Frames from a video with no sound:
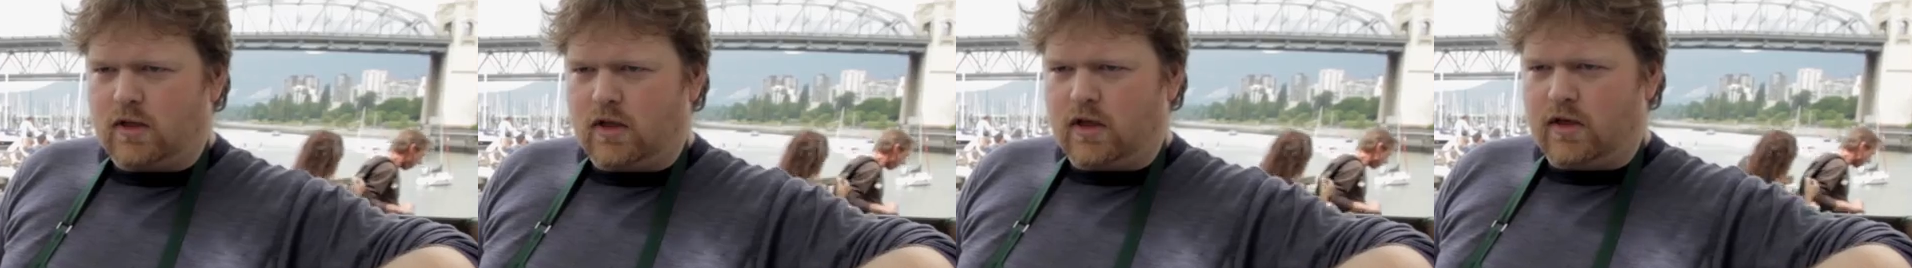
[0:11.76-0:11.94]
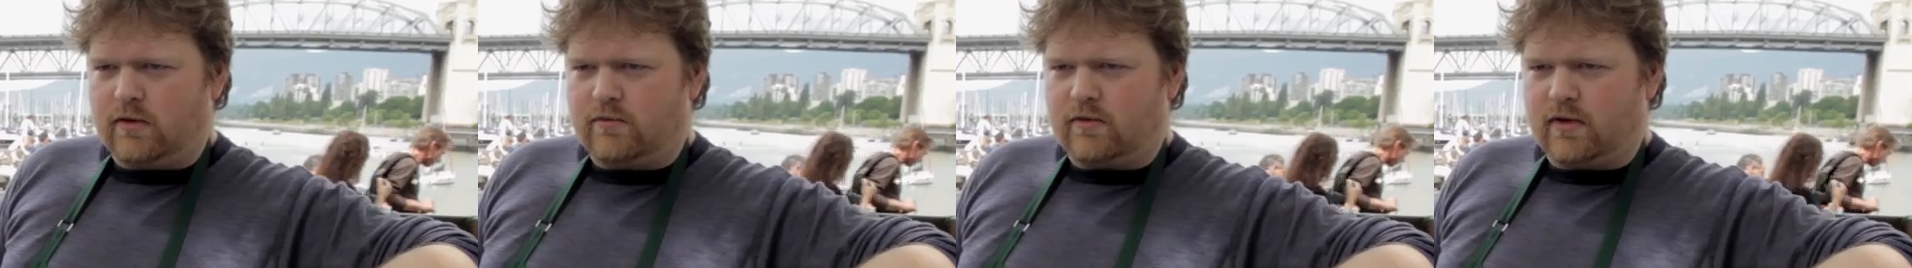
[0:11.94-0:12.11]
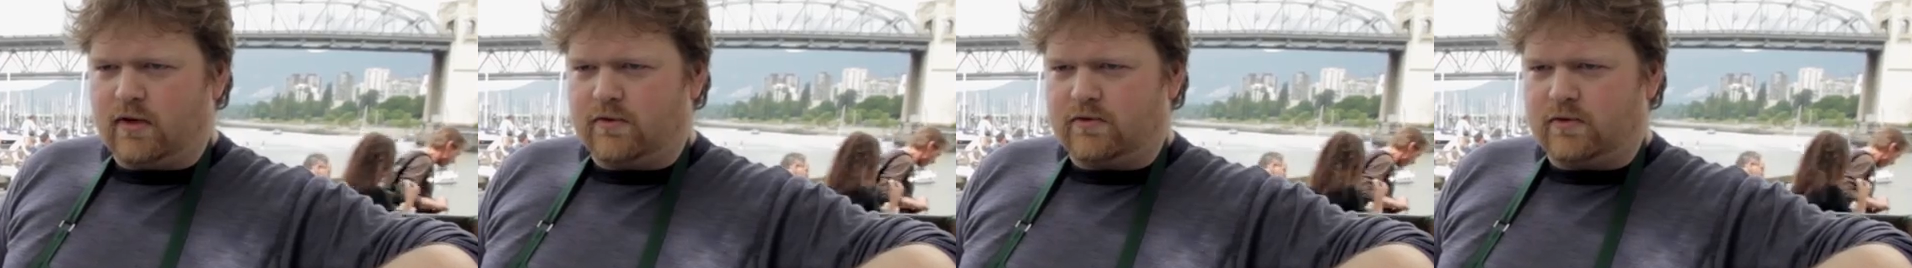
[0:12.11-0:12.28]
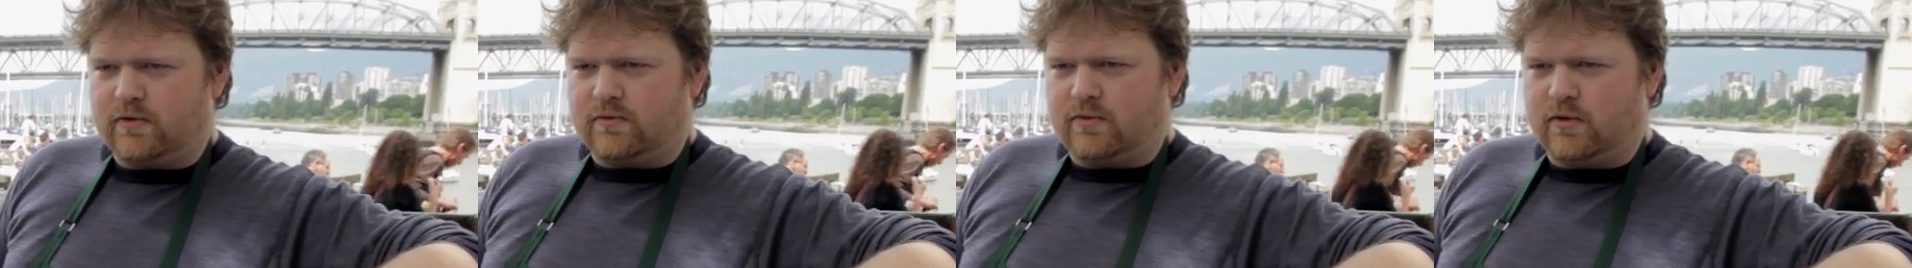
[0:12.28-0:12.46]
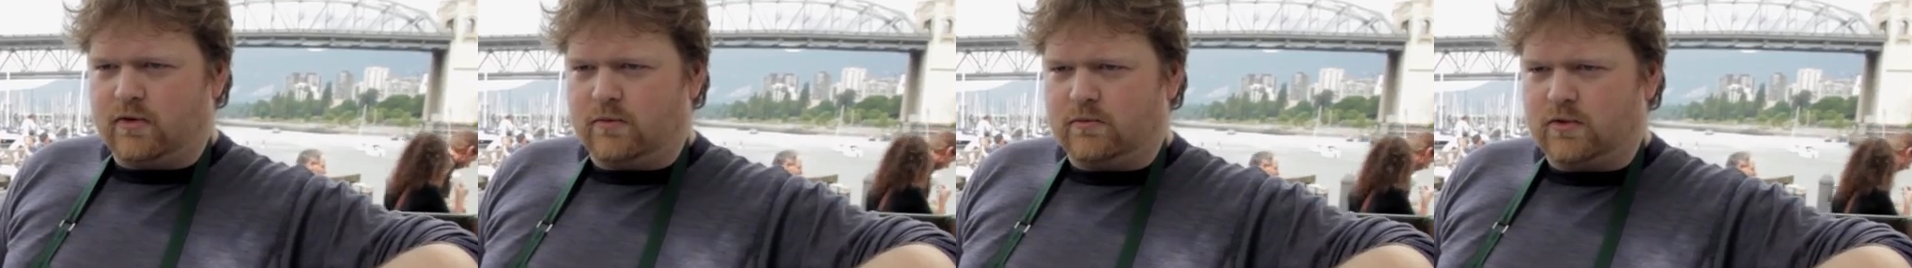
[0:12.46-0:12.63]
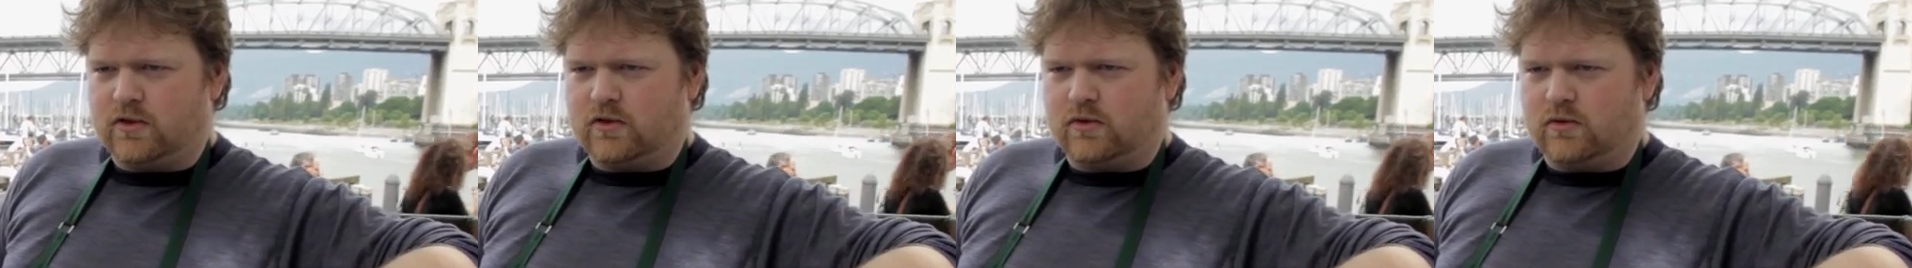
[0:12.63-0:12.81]
Life after
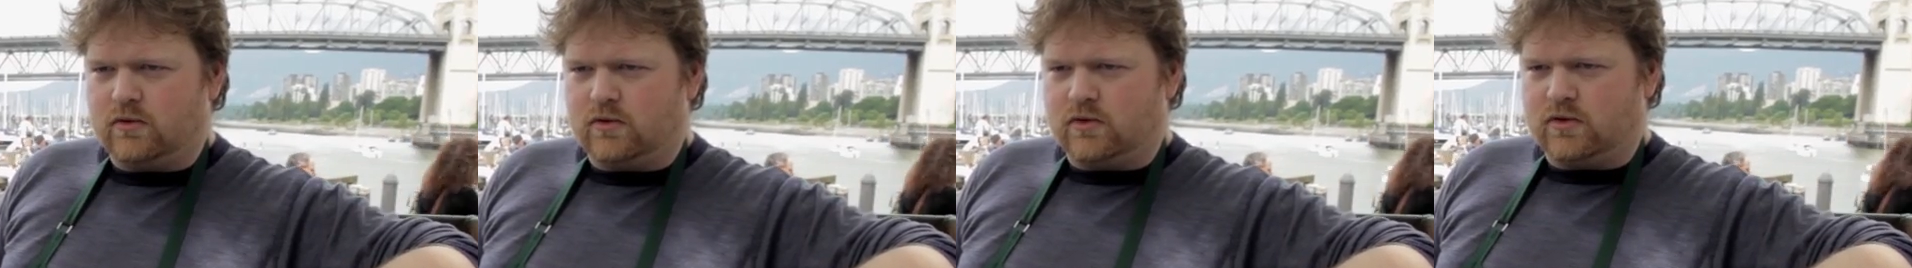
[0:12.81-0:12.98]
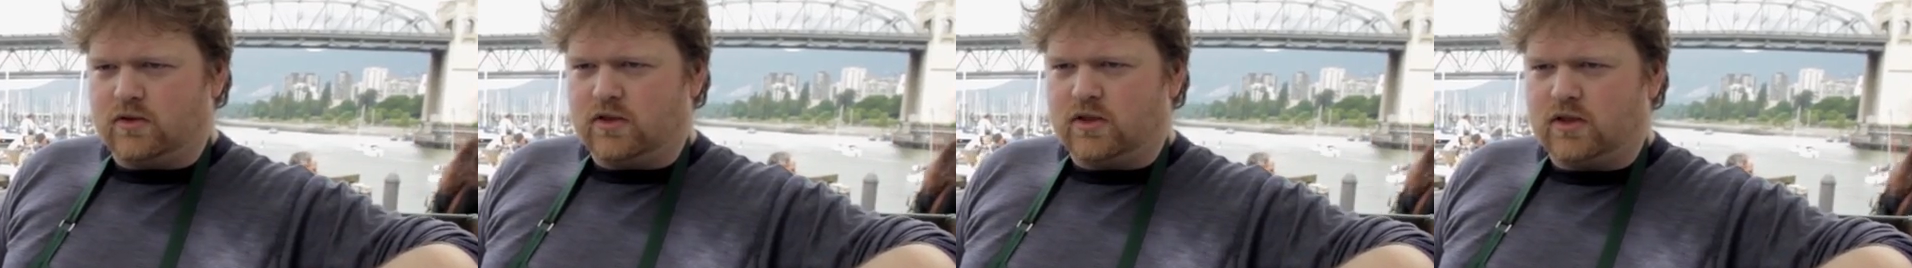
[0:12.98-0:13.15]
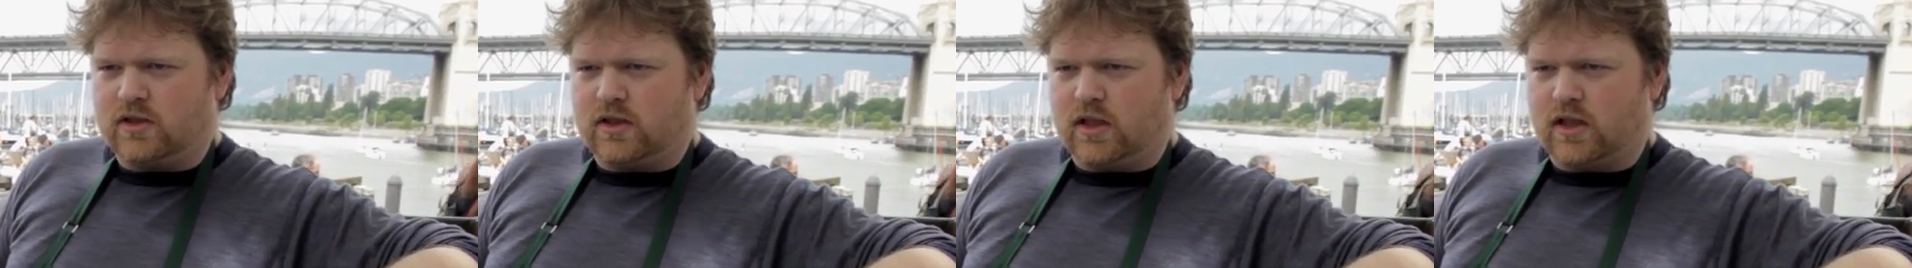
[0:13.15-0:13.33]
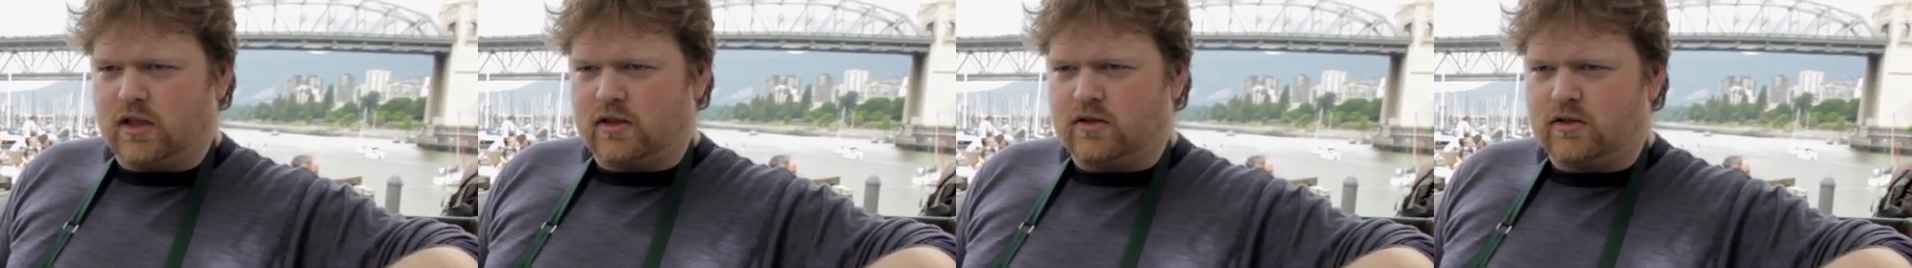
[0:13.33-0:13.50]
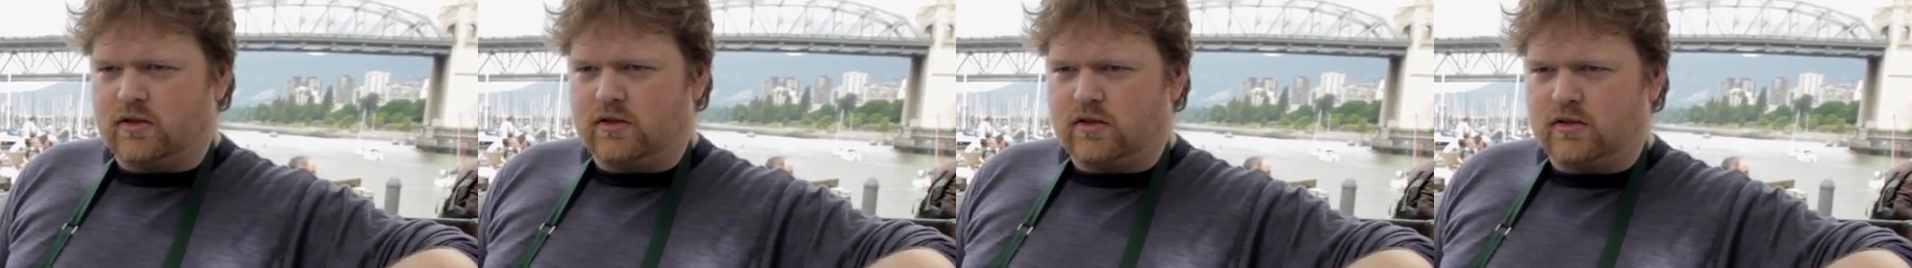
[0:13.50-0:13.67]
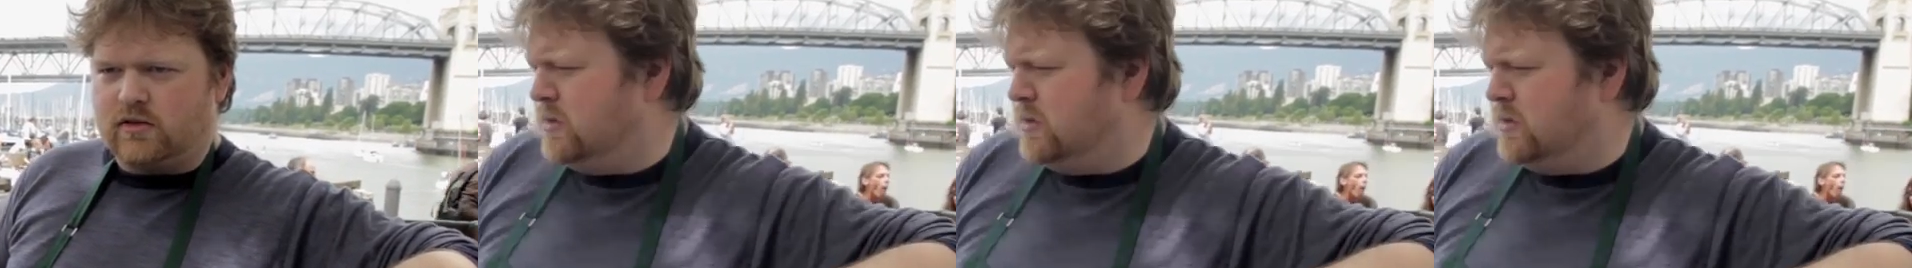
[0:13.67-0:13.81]
film school sucks.